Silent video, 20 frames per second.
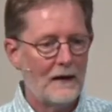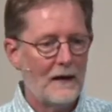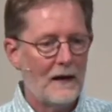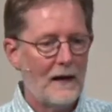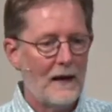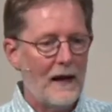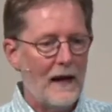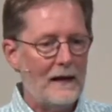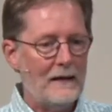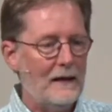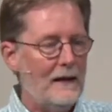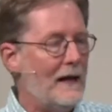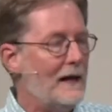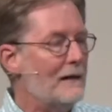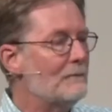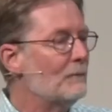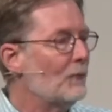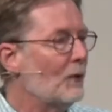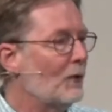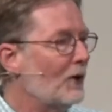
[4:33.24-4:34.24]
And the name
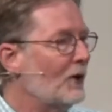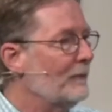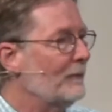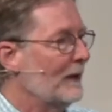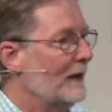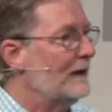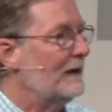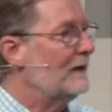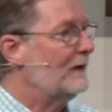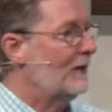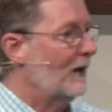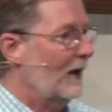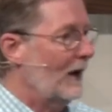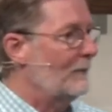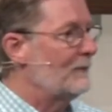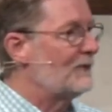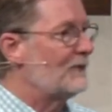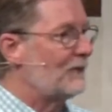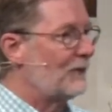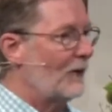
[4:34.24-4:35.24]
Mormon comes
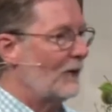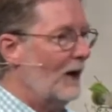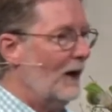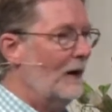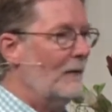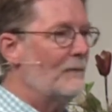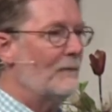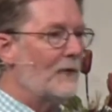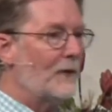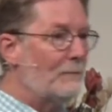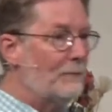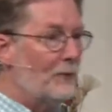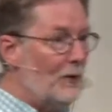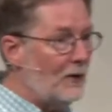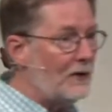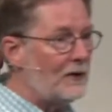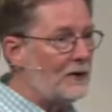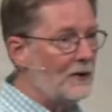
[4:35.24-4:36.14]
from the Book